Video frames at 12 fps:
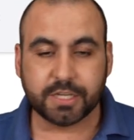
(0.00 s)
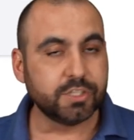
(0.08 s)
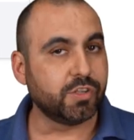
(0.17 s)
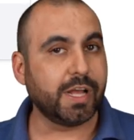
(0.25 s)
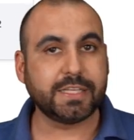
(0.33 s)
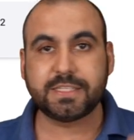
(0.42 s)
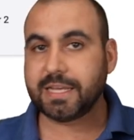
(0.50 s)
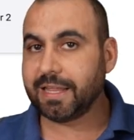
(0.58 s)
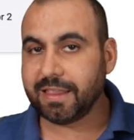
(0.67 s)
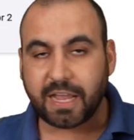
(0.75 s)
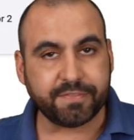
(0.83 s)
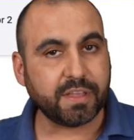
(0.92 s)
So that's a
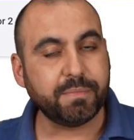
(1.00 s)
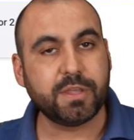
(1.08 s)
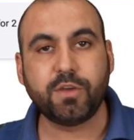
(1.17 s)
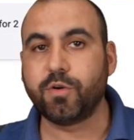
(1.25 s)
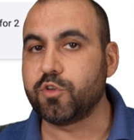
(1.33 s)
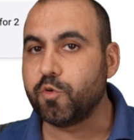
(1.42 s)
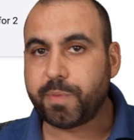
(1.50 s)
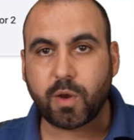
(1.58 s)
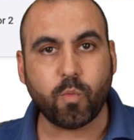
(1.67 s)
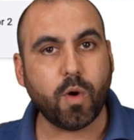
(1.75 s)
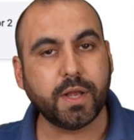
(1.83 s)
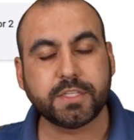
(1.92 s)
lifetime deal. You pay
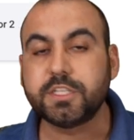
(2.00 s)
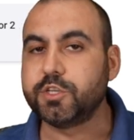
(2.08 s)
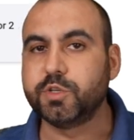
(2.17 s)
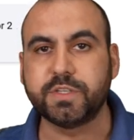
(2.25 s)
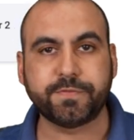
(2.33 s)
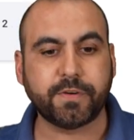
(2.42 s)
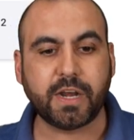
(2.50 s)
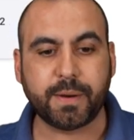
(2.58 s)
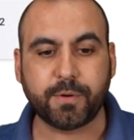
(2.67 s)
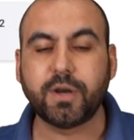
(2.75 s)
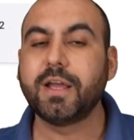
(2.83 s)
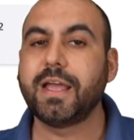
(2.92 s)
once, use it
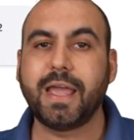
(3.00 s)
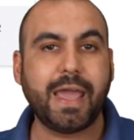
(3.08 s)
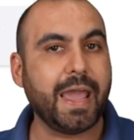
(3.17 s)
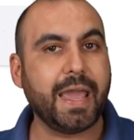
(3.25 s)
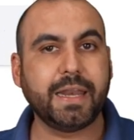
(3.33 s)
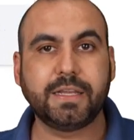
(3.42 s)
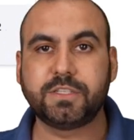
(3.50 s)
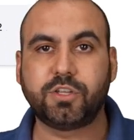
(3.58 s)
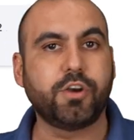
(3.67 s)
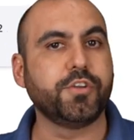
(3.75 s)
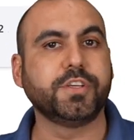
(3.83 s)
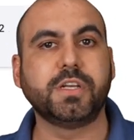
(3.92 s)
forever, and
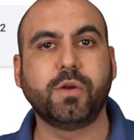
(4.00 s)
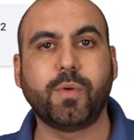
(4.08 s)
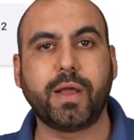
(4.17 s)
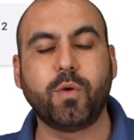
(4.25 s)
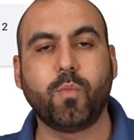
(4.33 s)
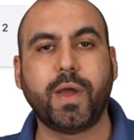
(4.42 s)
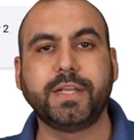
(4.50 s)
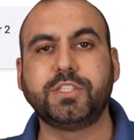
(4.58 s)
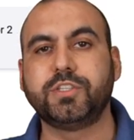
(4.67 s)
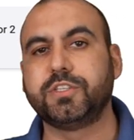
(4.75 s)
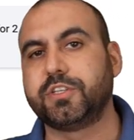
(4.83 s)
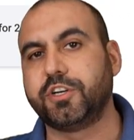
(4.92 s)
start using it right away
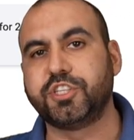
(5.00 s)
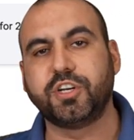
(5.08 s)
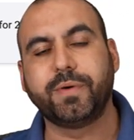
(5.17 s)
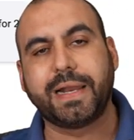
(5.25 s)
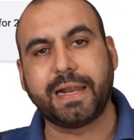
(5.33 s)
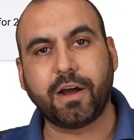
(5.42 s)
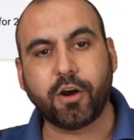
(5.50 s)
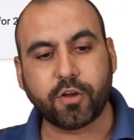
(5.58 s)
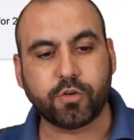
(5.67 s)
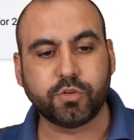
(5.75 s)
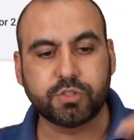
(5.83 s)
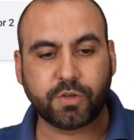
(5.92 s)
to start generating
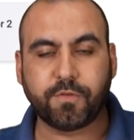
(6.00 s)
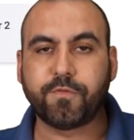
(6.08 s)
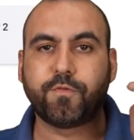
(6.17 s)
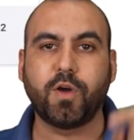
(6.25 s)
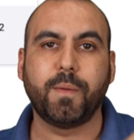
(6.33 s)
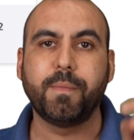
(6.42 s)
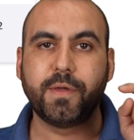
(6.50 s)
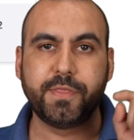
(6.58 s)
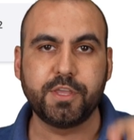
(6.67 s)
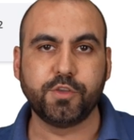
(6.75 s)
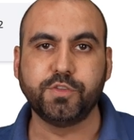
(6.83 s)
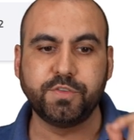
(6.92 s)
articles from
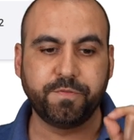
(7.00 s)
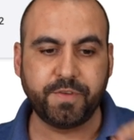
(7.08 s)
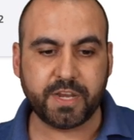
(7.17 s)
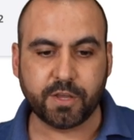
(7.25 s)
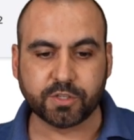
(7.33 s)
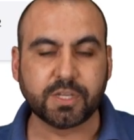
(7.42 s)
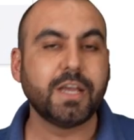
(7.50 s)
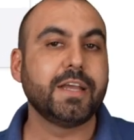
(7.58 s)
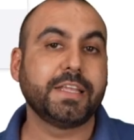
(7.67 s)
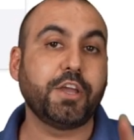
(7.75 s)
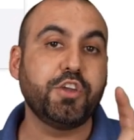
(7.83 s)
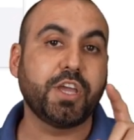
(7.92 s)
the YouTube videos.
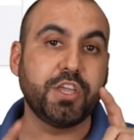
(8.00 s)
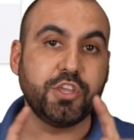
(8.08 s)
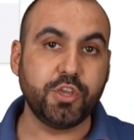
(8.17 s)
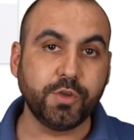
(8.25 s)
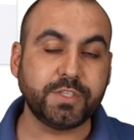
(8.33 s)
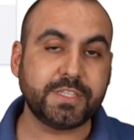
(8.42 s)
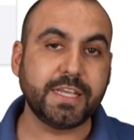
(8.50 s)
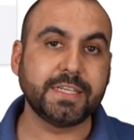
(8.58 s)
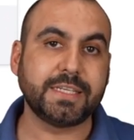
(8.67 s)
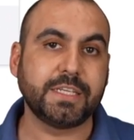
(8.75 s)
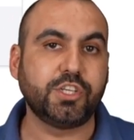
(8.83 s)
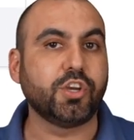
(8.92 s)
Now you can use
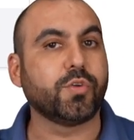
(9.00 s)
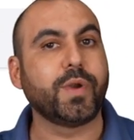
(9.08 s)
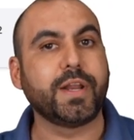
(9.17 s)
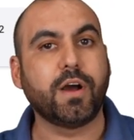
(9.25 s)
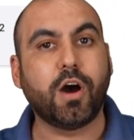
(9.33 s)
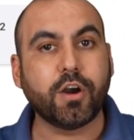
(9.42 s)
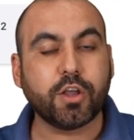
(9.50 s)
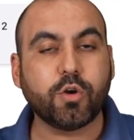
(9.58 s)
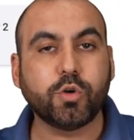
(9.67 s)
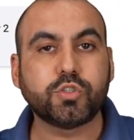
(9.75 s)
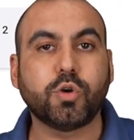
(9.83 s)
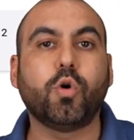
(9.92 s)
this to create
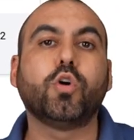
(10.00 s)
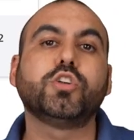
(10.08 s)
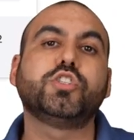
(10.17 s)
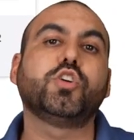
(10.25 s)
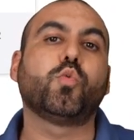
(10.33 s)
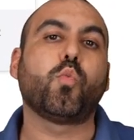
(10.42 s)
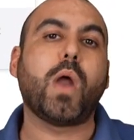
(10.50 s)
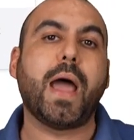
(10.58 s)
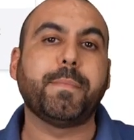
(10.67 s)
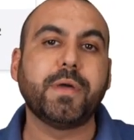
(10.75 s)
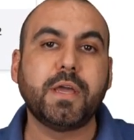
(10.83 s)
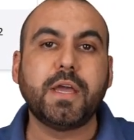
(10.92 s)
articles or to
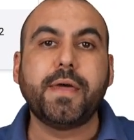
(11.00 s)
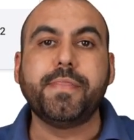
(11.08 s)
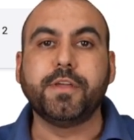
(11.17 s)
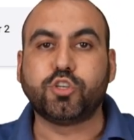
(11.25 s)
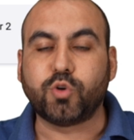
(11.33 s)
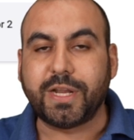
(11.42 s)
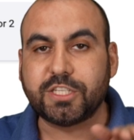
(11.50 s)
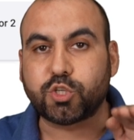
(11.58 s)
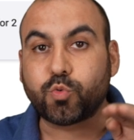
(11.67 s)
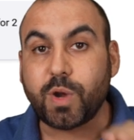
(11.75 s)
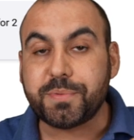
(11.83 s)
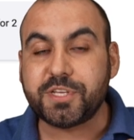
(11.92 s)
grab the
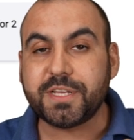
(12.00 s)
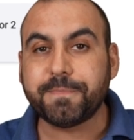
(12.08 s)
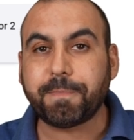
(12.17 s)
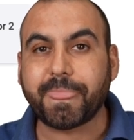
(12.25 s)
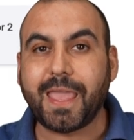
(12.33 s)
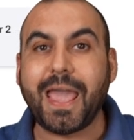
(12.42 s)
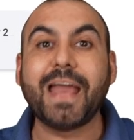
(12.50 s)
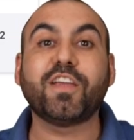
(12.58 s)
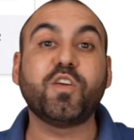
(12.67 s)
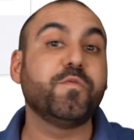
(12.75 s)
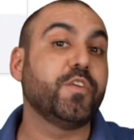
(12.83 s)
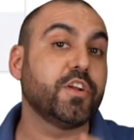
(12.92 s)
transcription
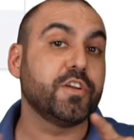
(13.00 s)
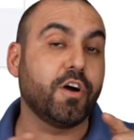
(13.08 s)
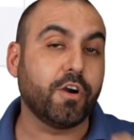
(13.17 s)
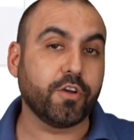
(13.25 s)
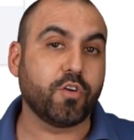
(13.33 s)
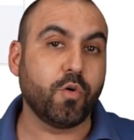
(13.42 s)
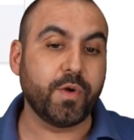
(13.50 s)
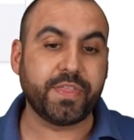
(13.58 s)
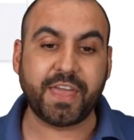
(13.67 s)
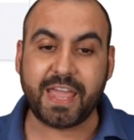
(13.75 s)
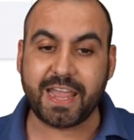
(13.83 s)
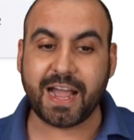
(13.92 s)
and convert an article
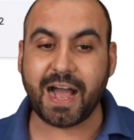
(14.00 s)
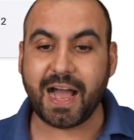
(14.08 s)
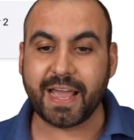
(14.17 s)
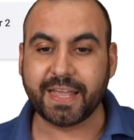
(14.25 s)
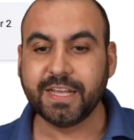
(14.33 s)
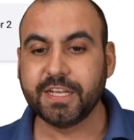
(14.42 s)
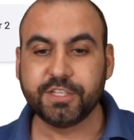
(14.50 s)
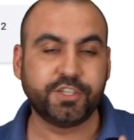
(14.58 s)
with AI.